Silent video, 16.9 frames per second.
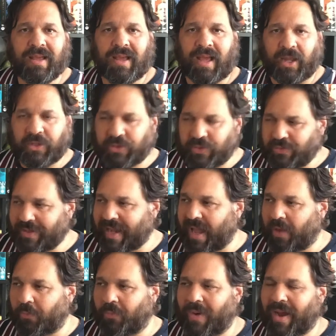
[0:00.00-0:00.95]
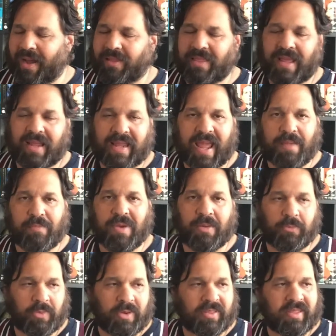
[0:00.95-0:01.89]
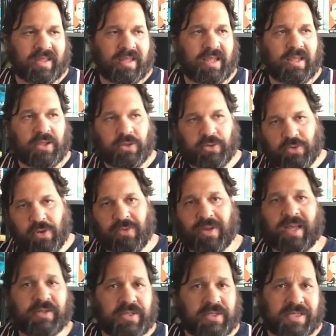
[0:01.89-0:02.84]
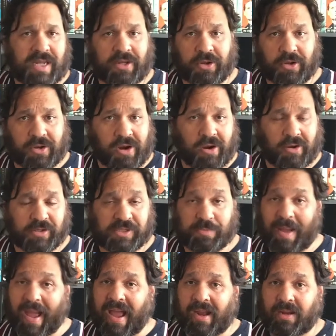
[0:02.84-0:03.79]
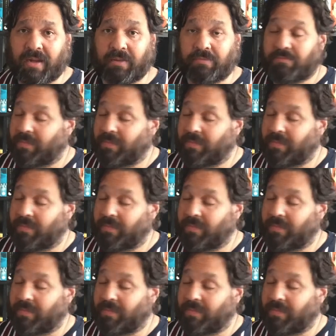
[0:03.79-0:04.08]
I do get why they came up with you don't get to take your cards back,